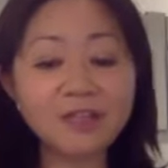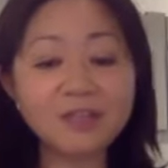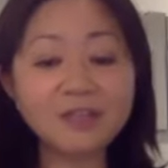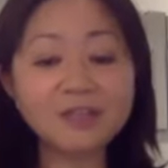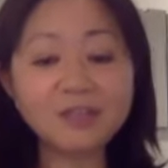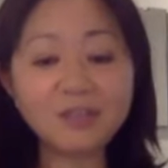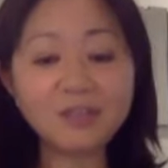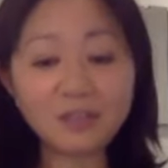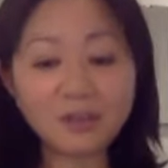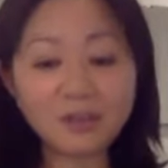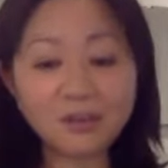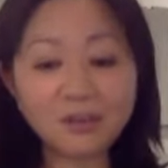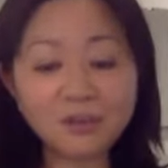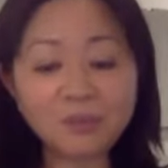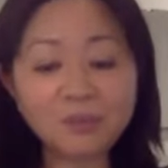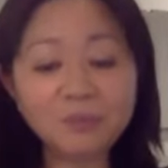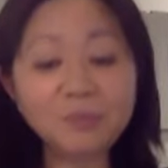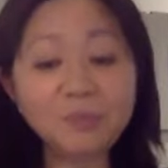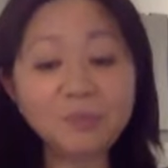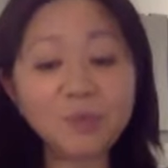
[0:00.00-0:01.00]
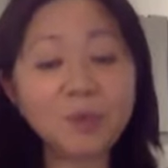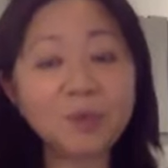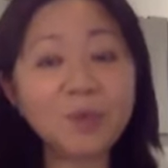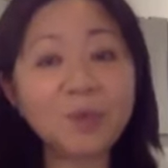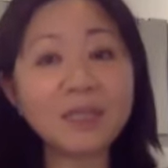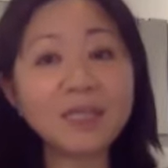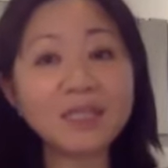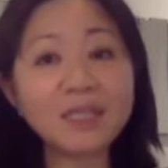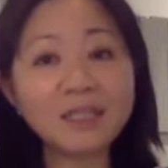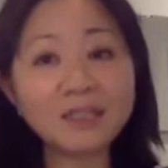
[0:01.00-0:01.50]
So
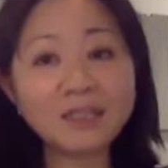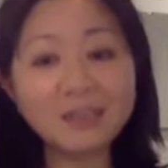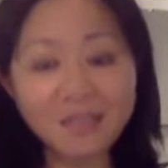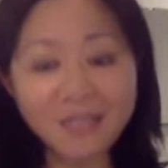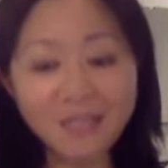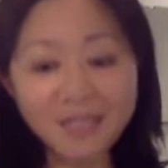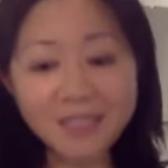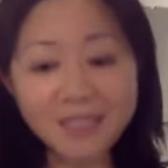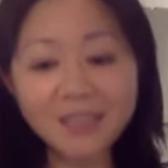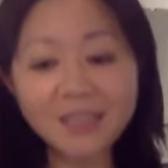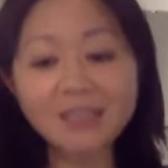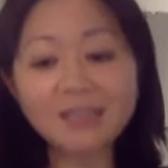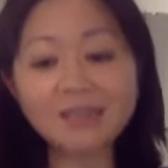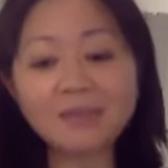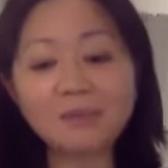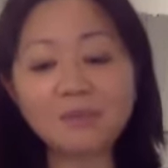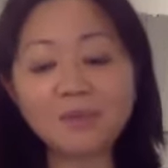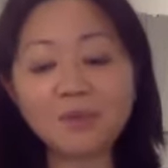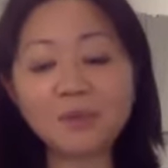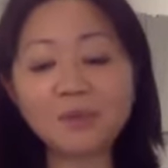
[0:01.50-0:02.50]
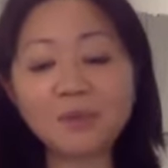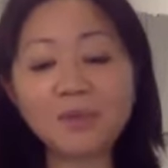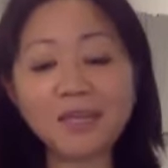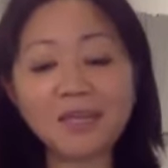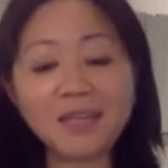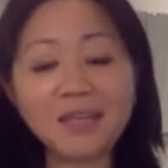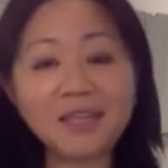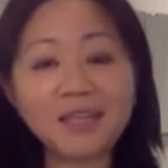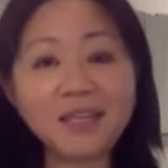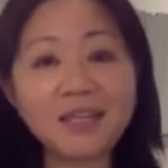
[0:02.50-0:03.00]
WeWork needed more money,